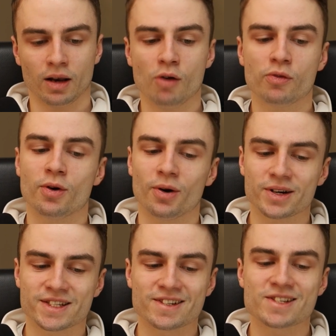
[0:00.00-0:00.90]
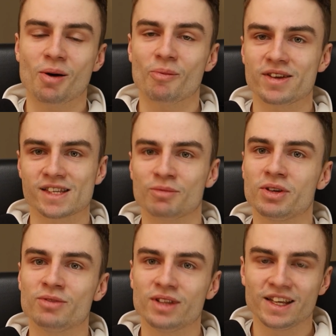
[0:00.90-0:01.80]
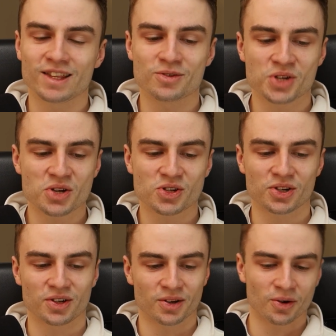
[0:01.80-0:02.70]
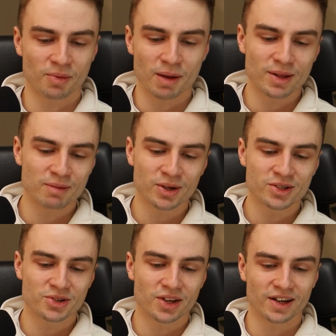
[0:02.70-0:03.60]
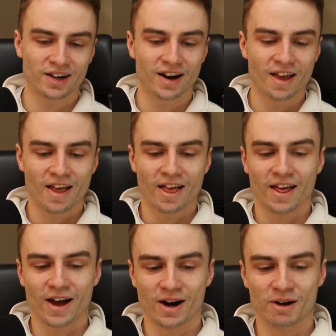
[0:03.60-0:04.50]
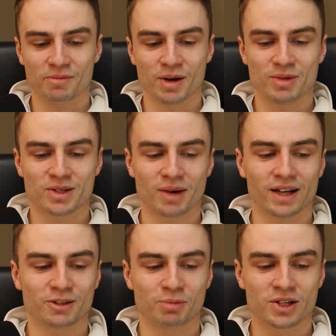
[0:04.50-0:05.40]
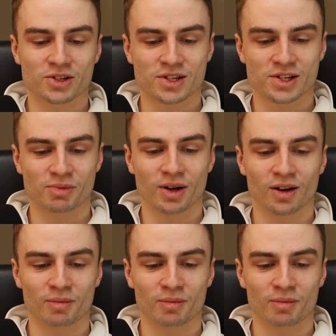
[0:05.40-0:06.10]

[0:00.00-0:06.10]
Now, of course, there are some things that we would need to change here, maybe the picture here, maybe some other pictures as well.